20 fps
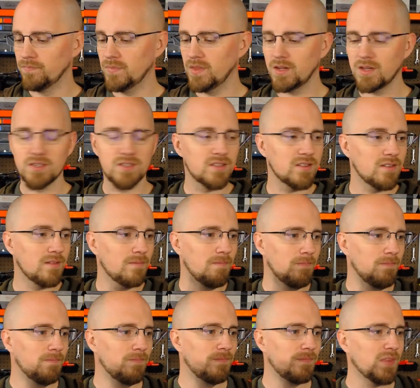because
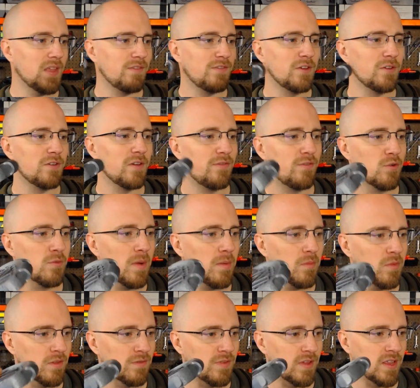if you
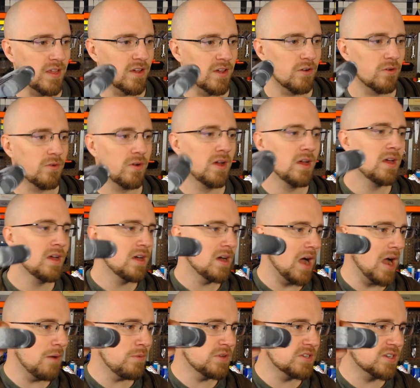remember the video,
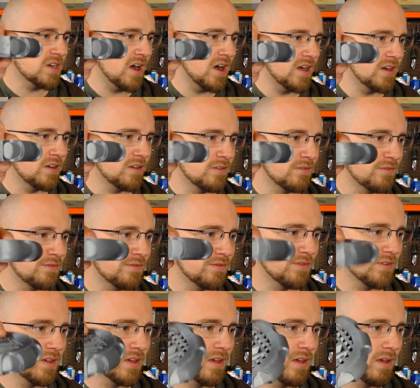I was kind
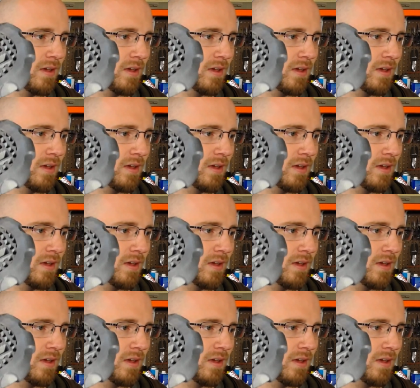of